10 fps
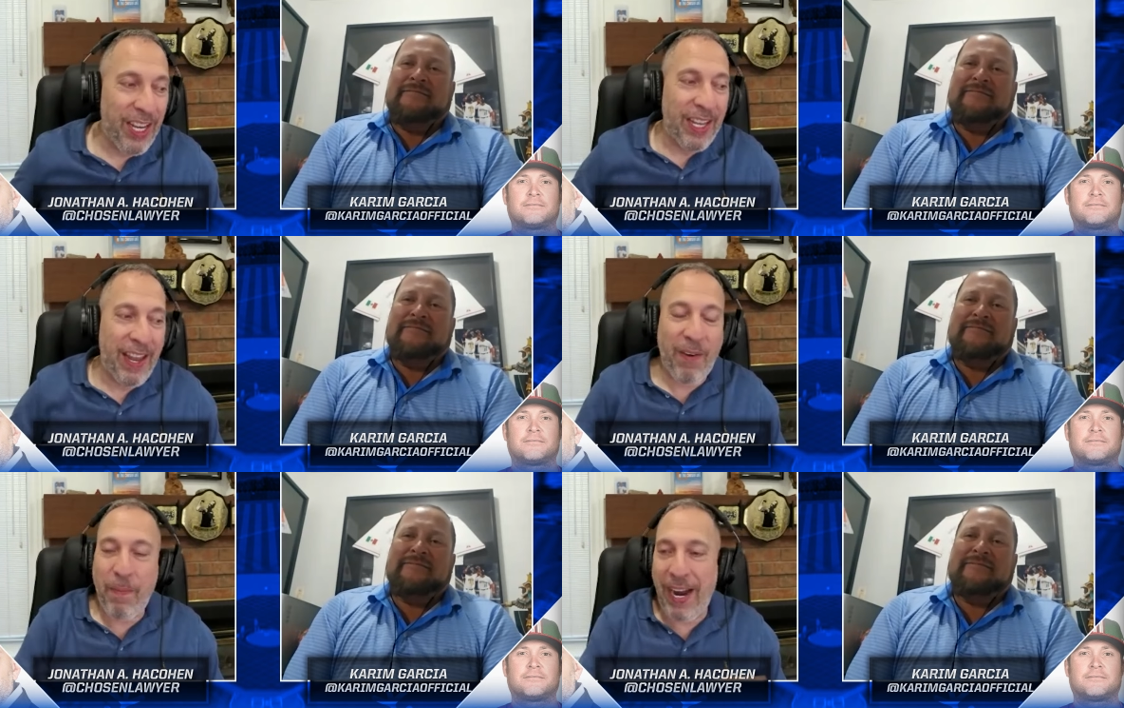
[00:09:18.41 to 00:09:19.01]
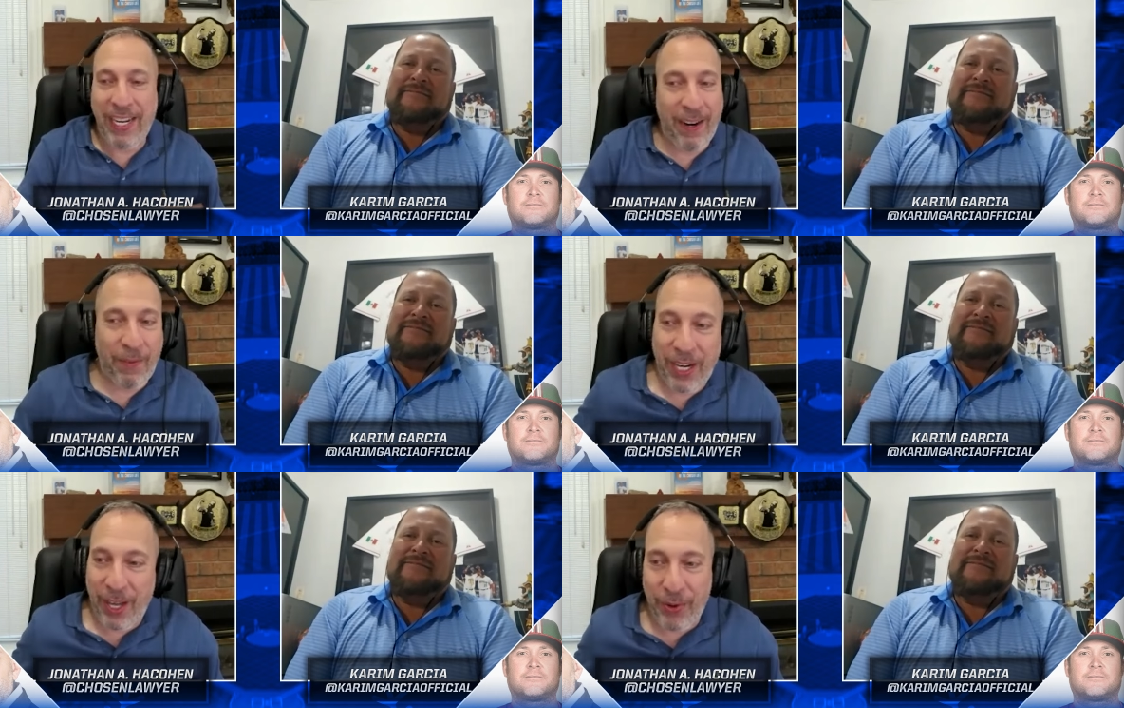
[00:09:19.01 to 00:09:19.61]
Speaker 1: Never mind
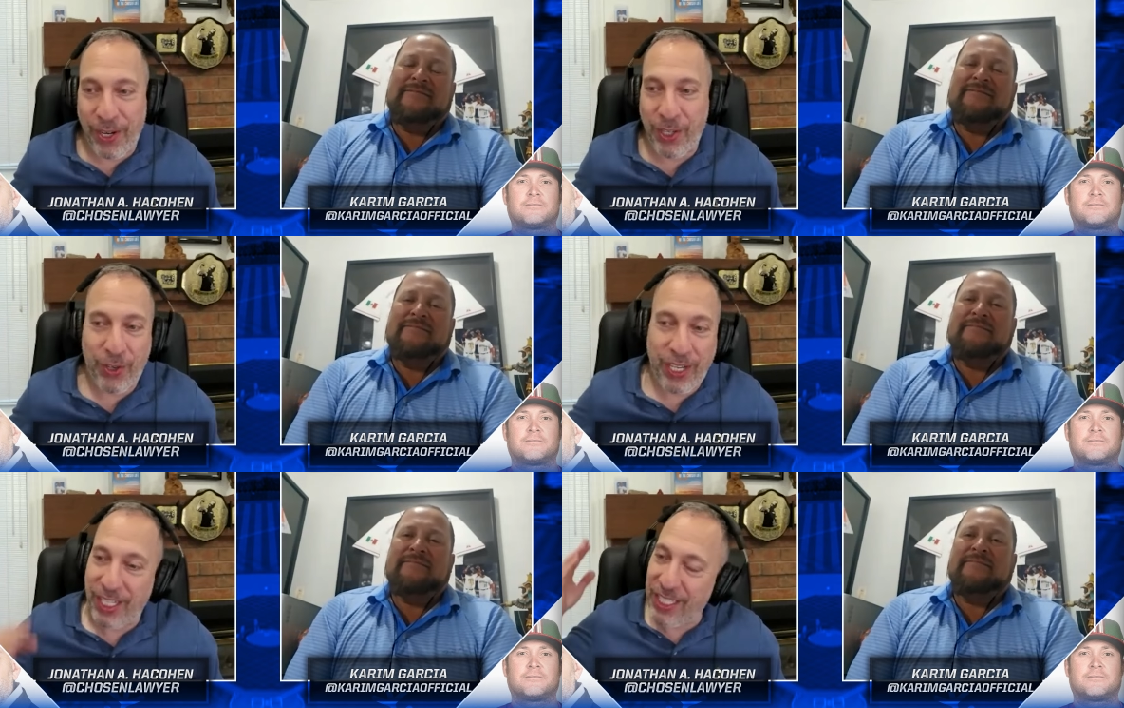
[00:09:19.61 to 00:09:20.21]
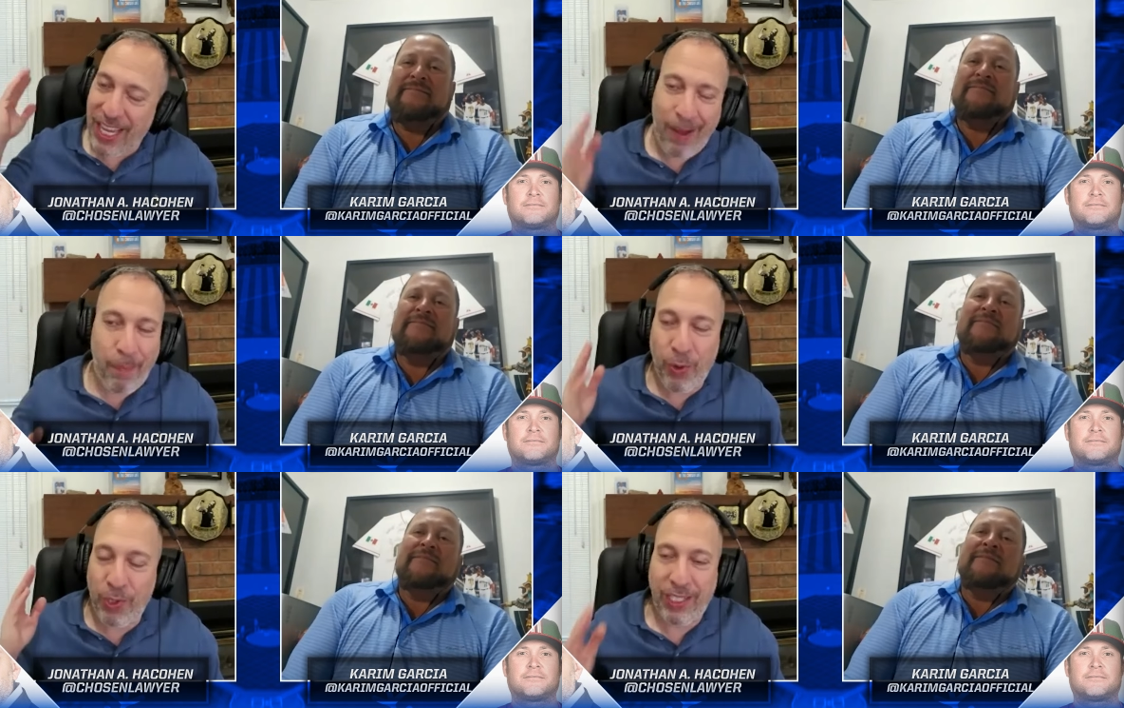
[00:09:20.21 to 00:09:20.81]
every other injury, just
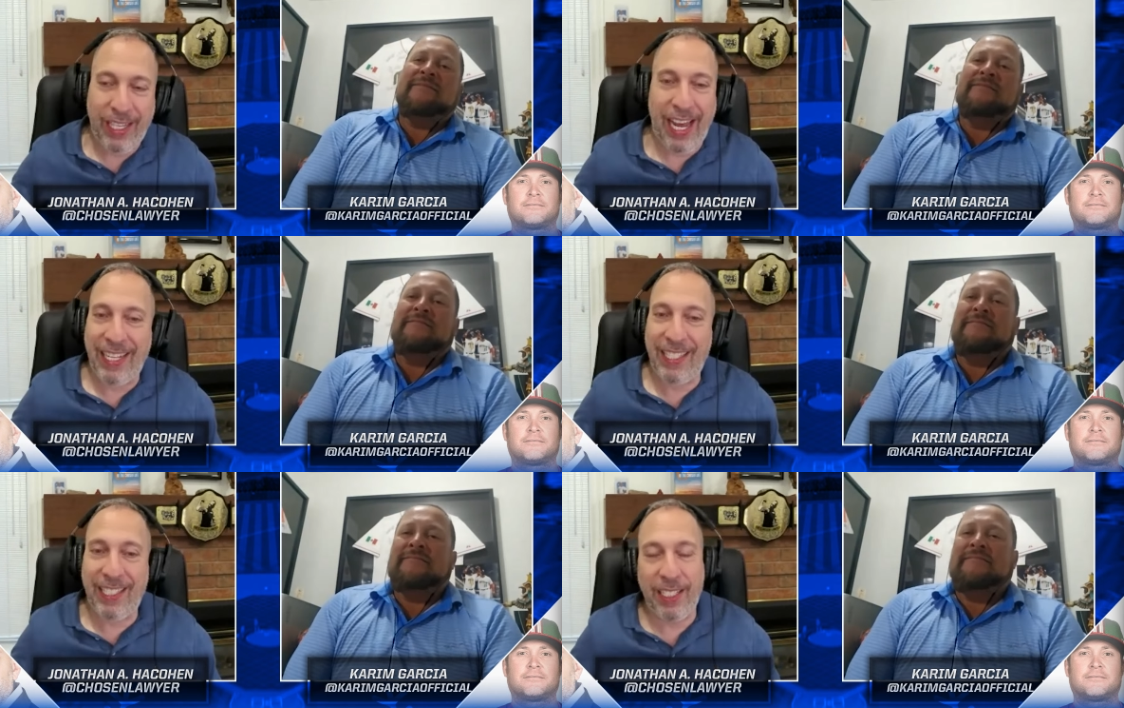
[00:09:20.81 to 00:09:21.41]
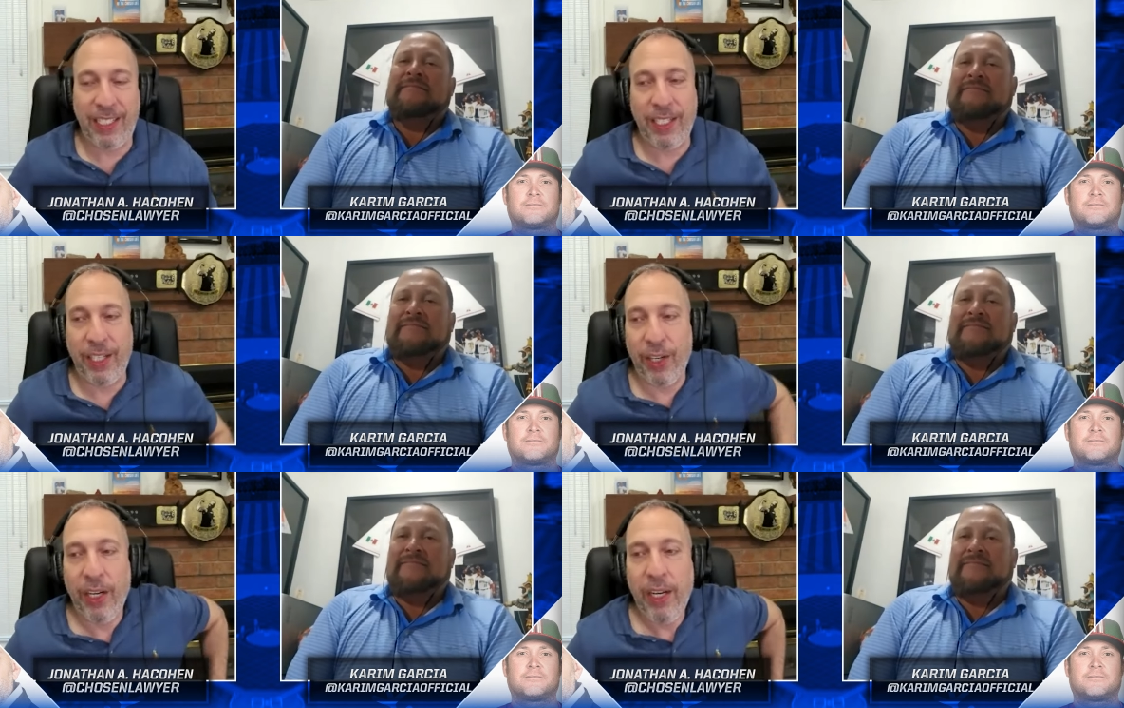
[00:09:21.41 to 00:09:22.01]
elbows and lats this
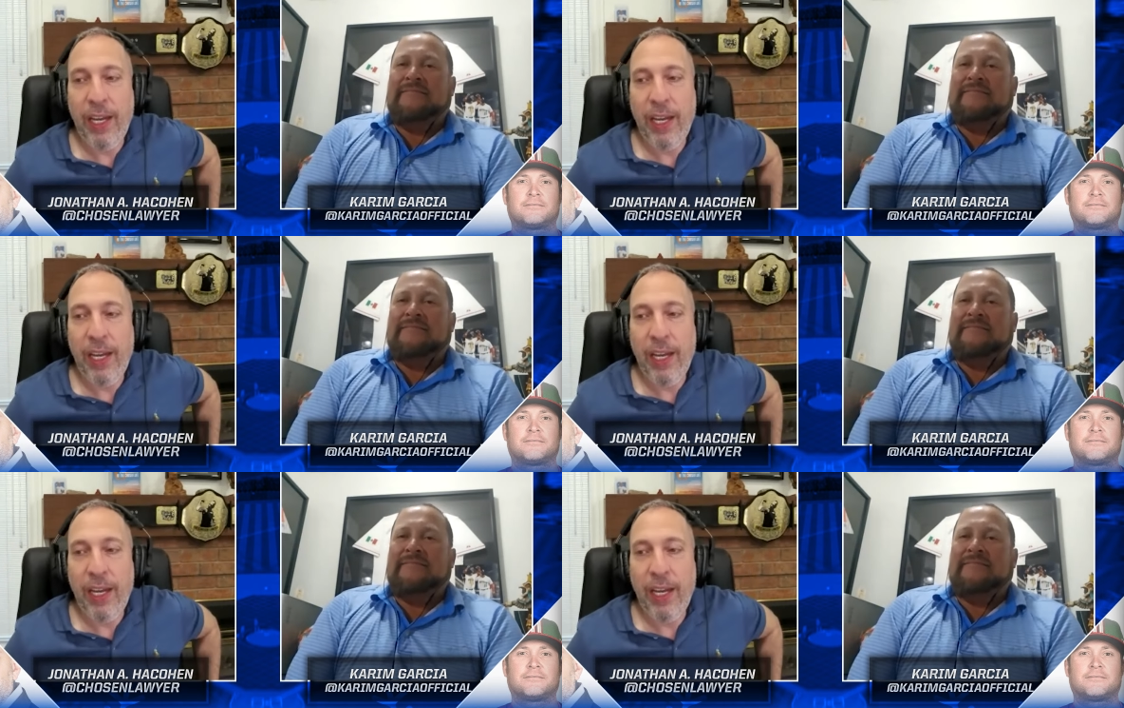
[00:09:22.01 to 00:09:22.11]
year.